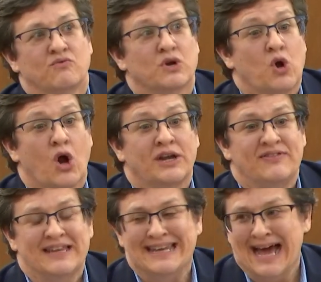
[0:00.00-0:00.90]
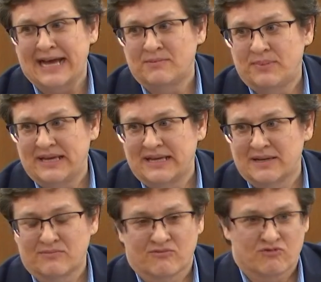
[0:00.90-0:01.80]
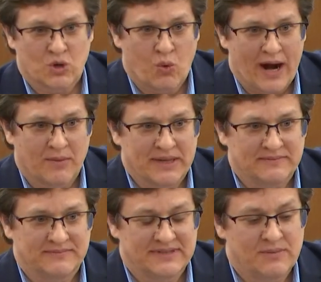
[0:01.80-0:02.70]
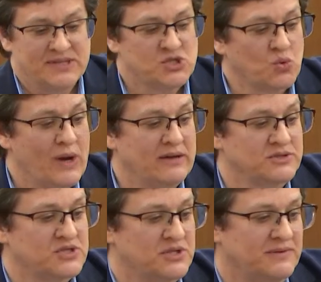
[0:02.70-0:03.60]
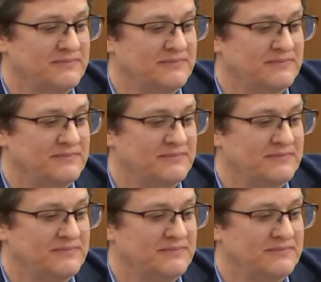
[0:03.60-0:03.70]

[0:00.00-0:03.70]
regarding the 9 p.m. requirement. Now, Mr. Welch,